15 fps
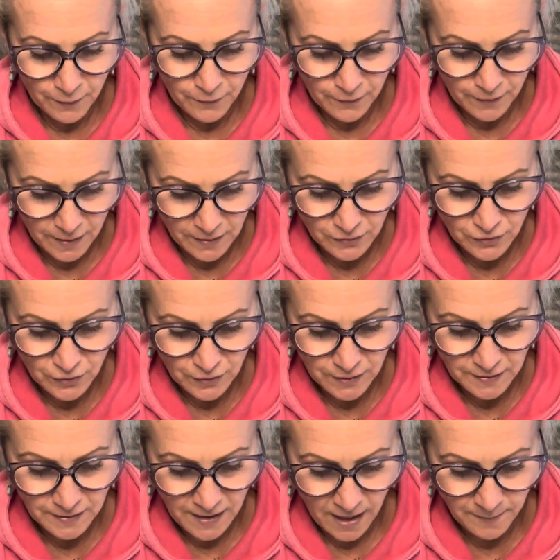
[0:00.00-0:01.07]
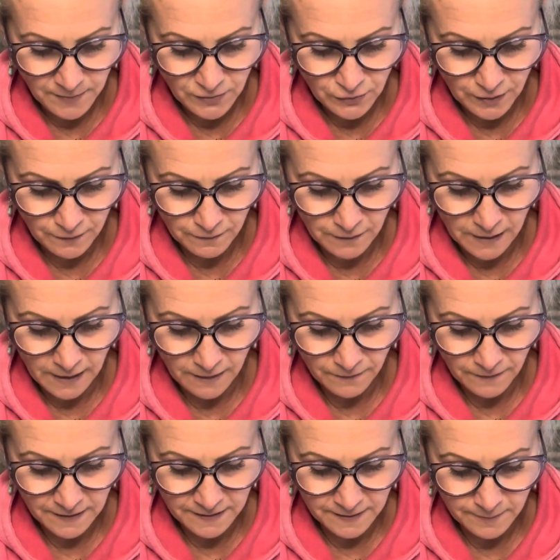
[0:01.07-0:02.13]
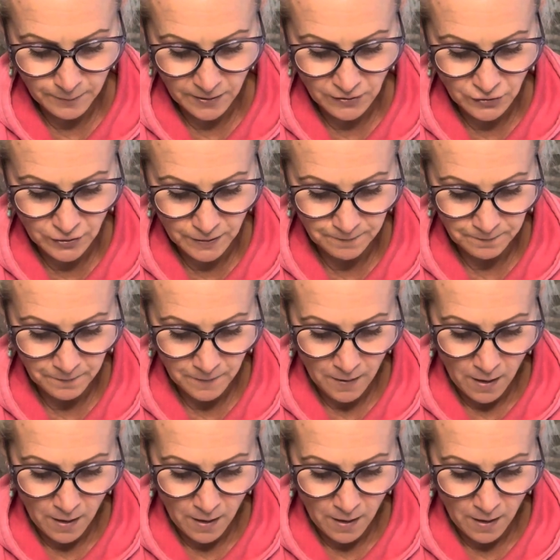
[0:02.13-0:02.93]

creation, the tapestry of life, expression.